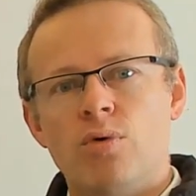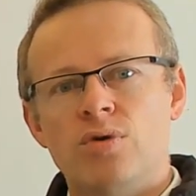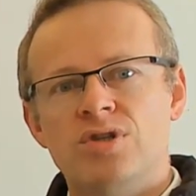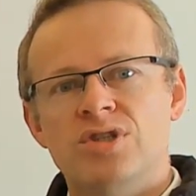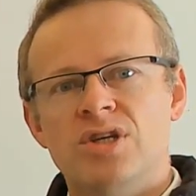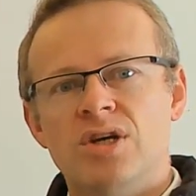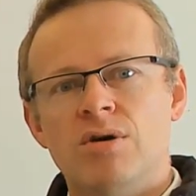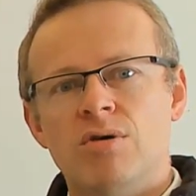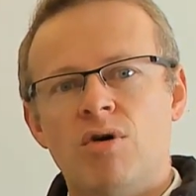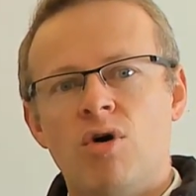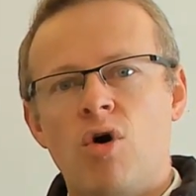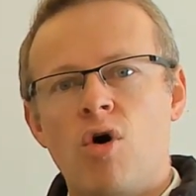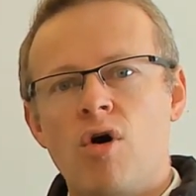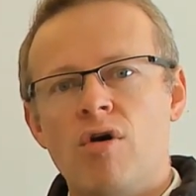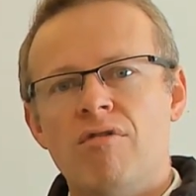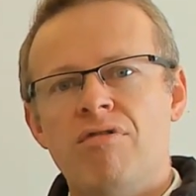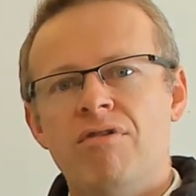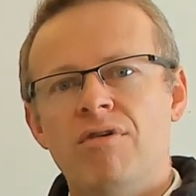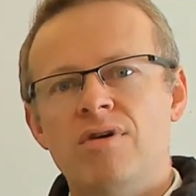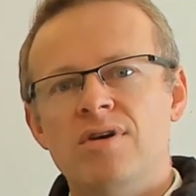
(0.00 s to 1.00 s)
So
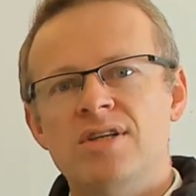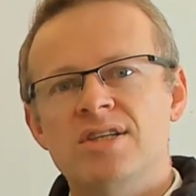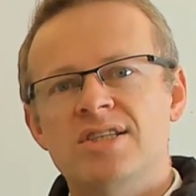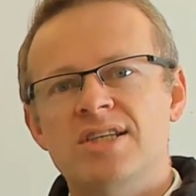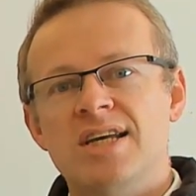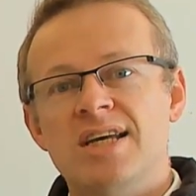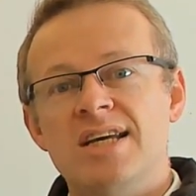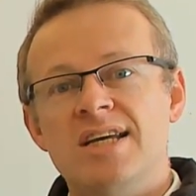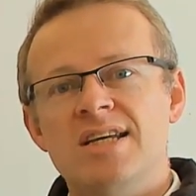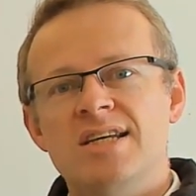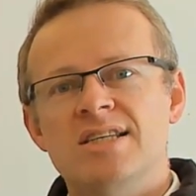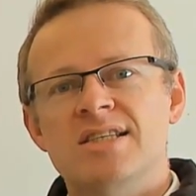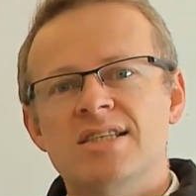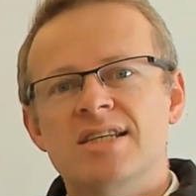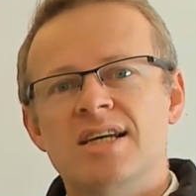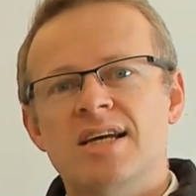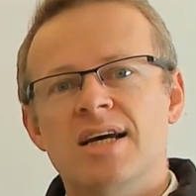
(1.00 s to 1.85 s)
confluence is